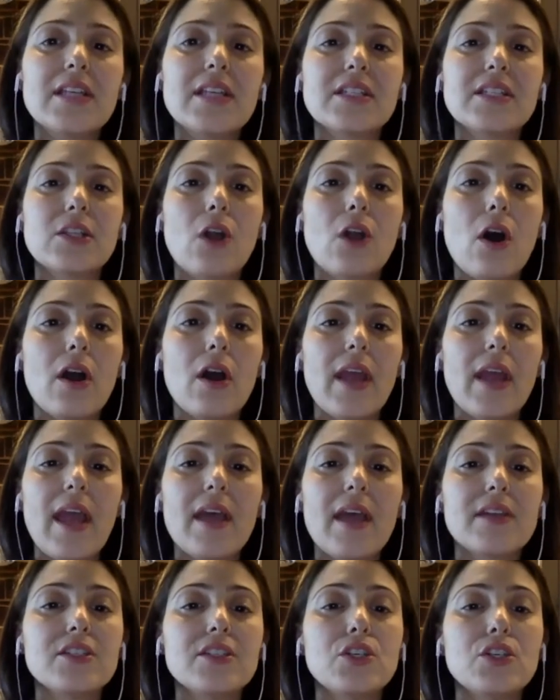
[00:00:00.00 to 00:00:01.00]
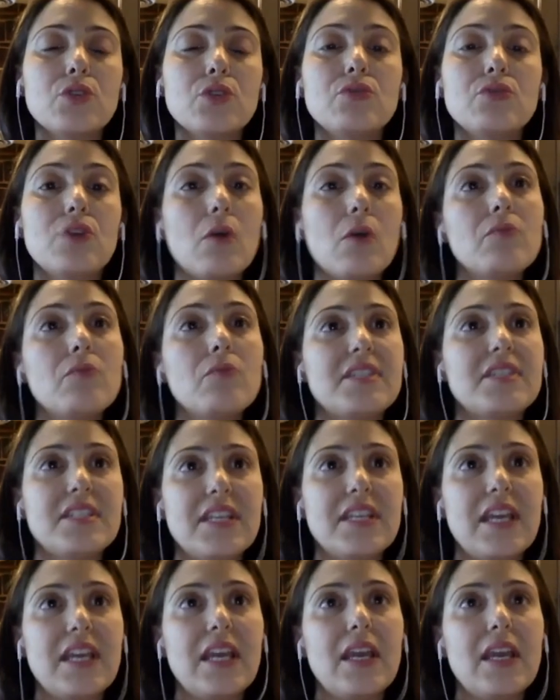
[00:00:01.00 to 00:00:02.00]
long as you don't
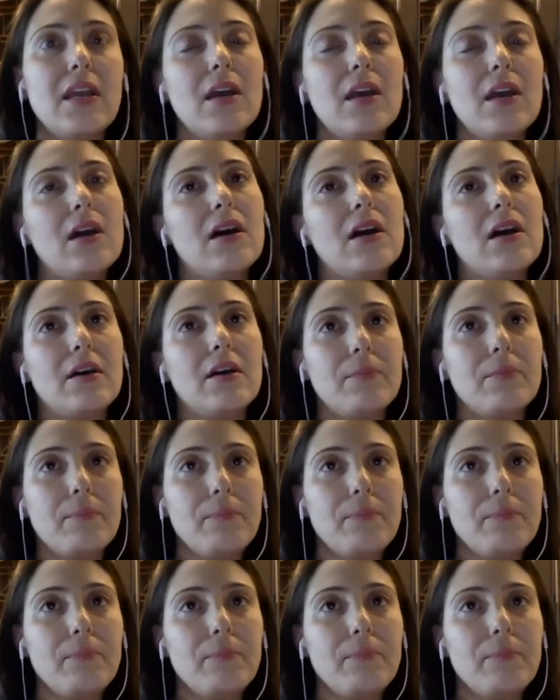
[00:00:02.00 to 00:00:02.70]
see um,